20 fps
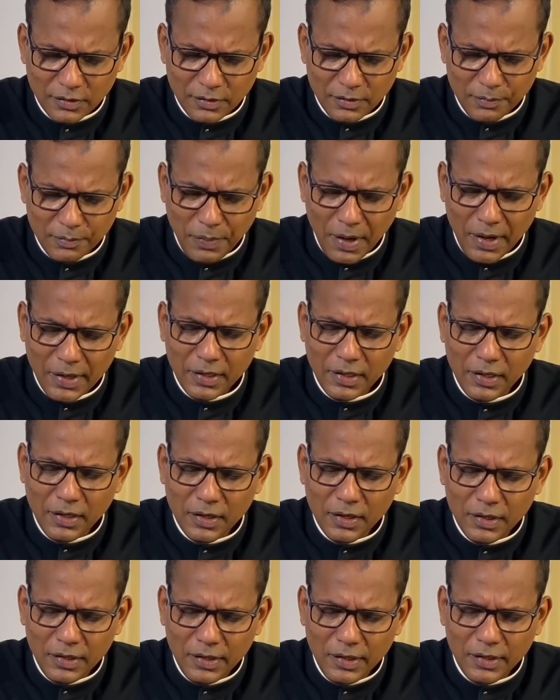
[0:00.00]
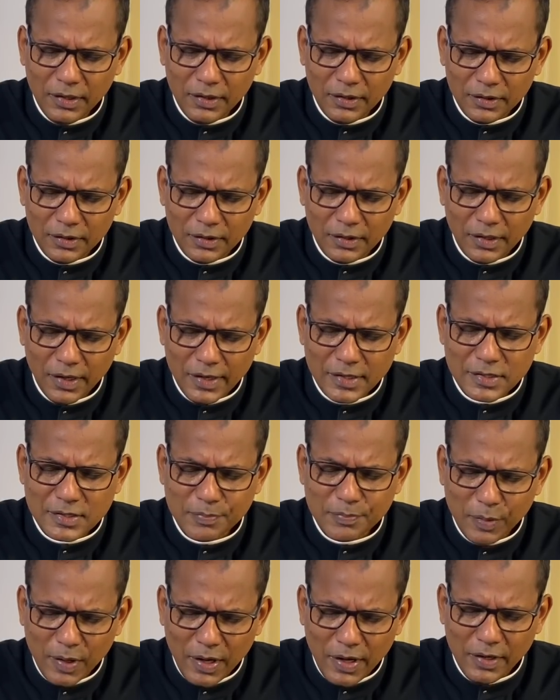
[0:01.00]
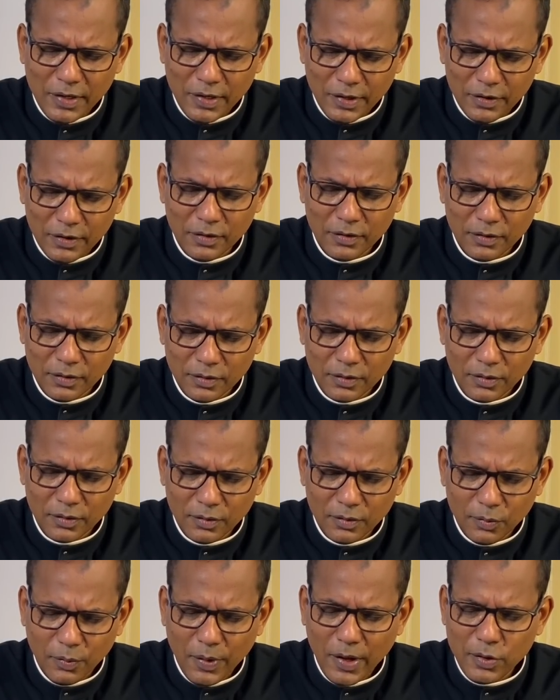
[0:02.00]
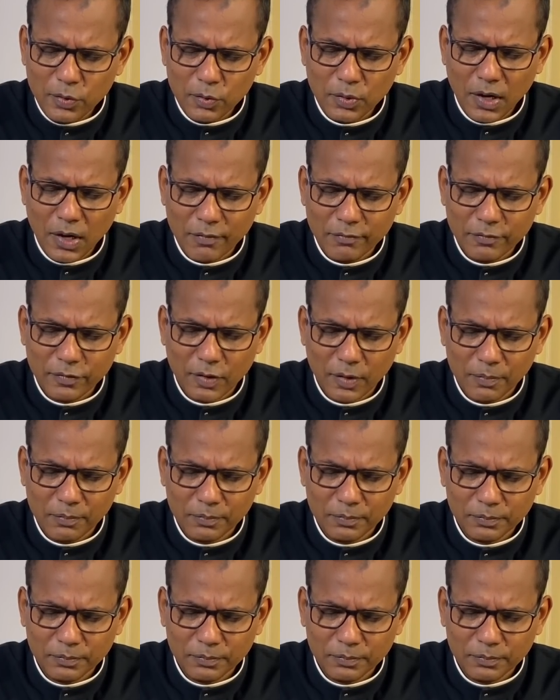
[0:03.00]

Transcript: by clearly explaining where you come from.